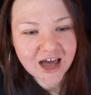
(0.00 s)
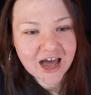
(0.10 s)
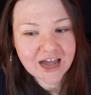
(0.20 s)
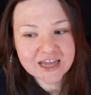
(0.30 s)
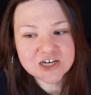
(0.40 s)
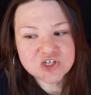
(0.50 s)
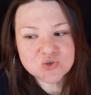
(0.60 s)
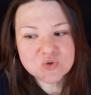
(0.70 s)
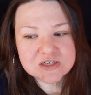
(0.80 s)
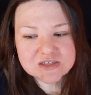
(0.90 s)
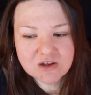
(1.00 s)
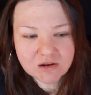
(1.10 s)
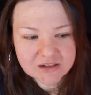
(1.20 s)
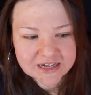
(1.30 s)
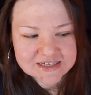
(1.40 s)
I do
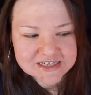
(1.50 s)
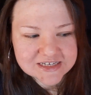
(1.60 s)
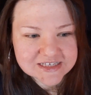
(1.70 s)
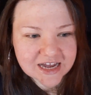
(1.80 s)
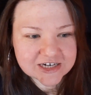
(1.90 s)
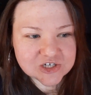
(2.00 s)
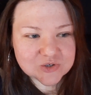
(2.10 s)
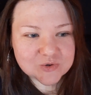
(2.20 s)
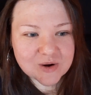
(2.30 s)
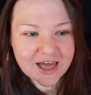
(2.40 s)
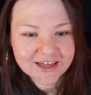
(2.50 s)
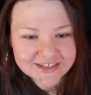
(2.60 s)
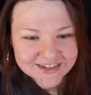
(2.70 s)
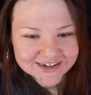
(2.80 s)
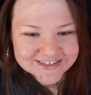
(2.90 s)
salt cleanses, I do egg
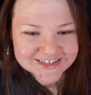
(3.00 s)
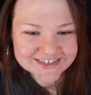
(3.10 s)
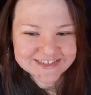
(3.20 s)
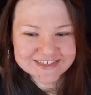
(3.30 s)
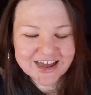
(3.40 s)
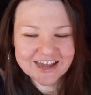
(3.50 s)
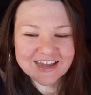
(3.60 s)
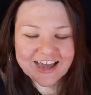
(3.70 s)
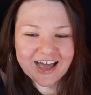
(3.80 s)
cleanses, I